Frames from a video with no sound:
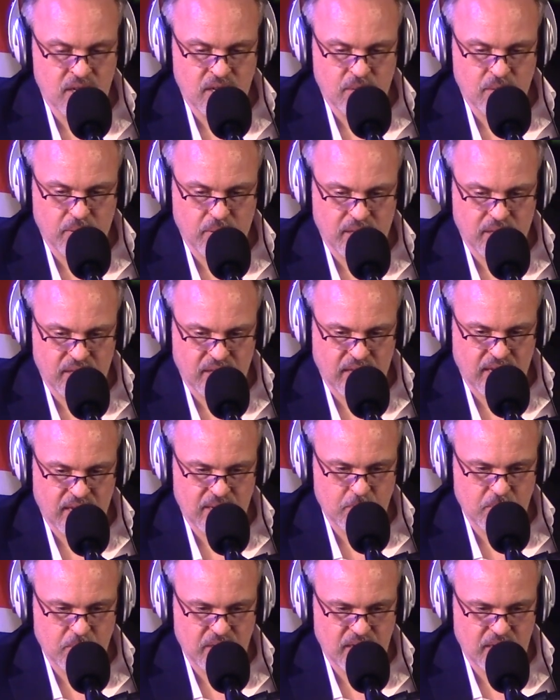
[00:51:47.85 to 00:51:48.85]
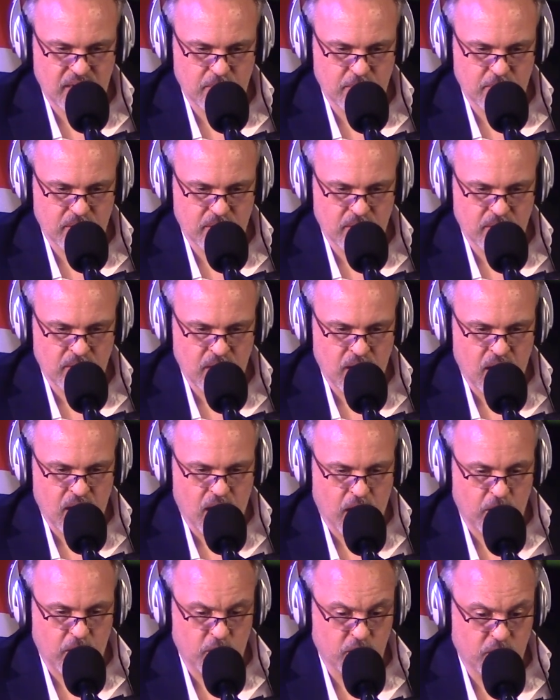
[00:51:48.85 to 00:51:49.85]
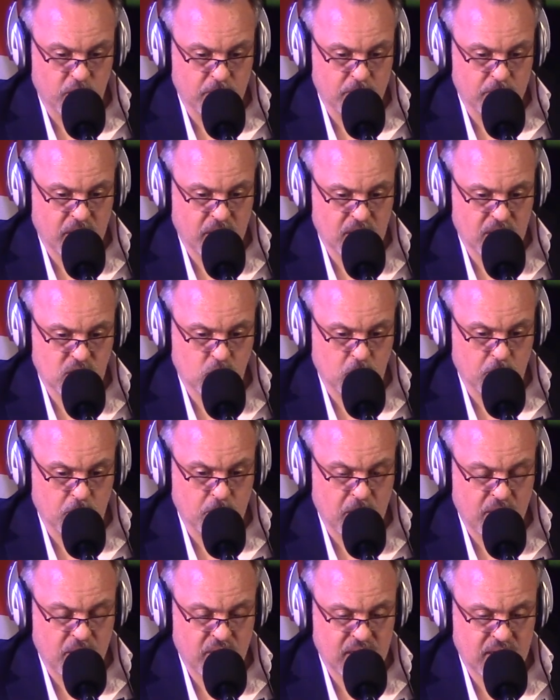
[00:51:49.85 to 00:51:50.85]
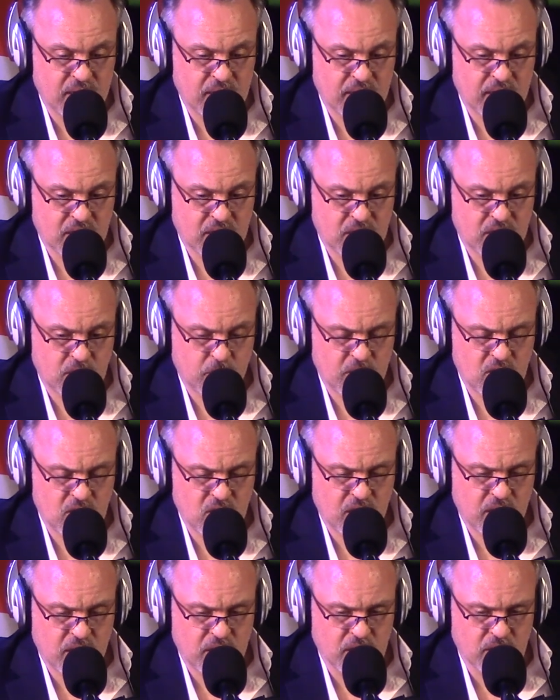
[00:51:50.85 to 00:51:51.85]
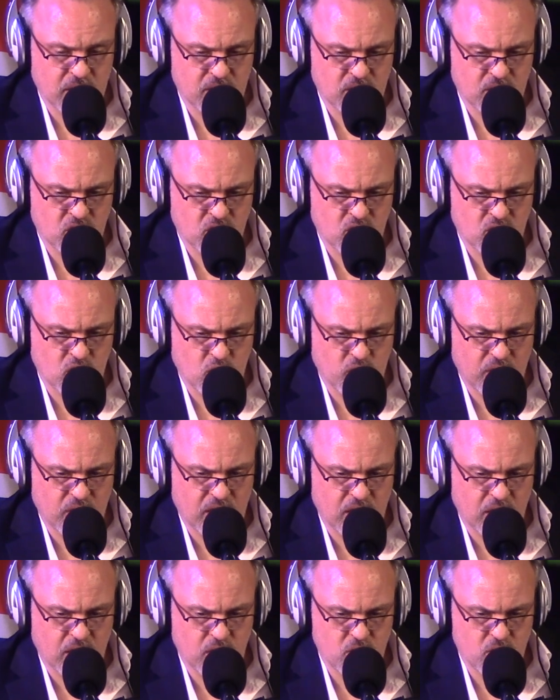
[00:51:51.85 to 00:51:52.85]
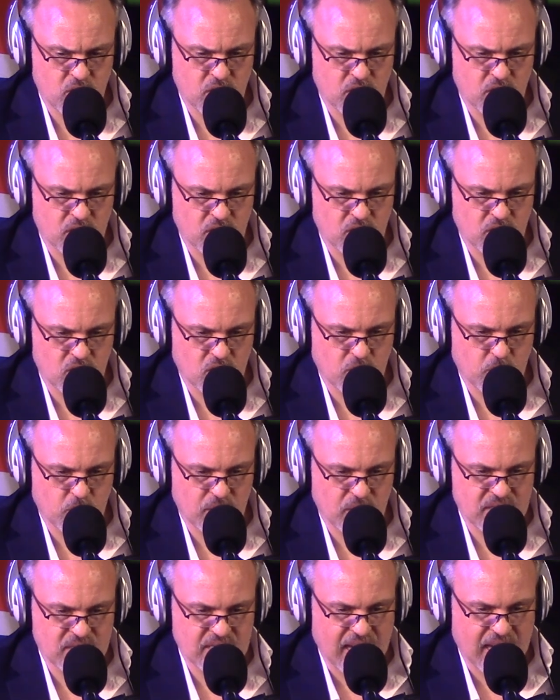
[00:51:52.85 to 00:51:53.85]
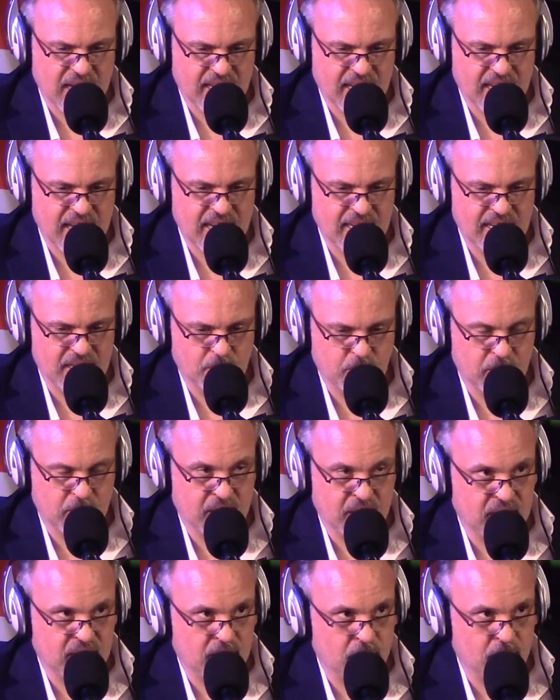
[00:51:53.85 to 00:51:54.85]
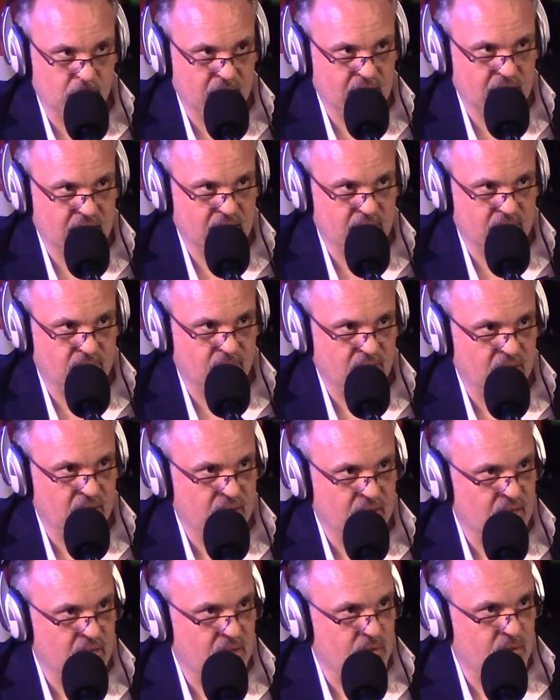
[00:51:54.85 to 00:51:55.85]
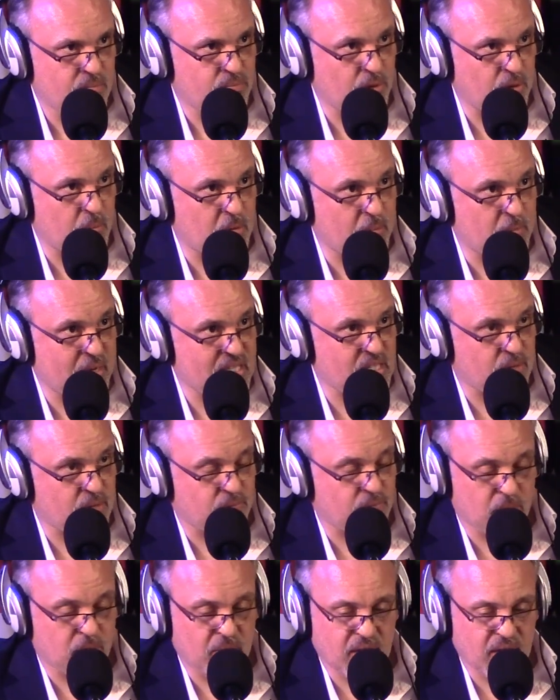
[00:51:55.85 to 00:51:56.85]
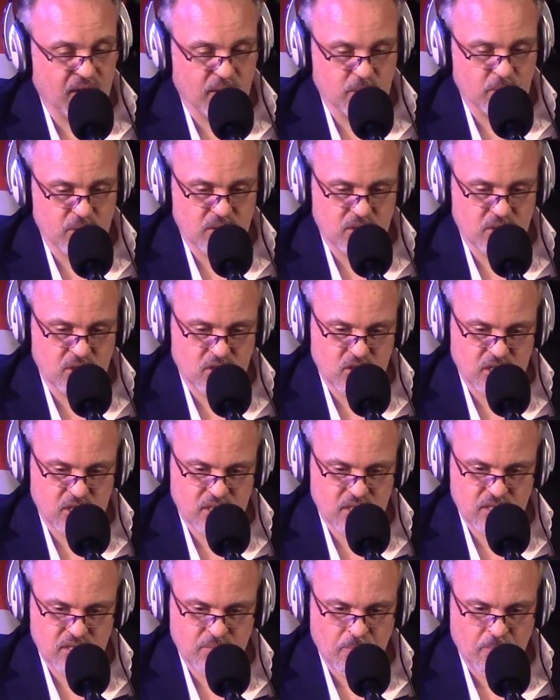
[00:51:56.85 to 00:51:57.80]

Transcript: by the gamekeeper. Owner and Mutt were buried next to each other, and the story goes that the dog will attack any bearded man. Problematic for me, I would suggest.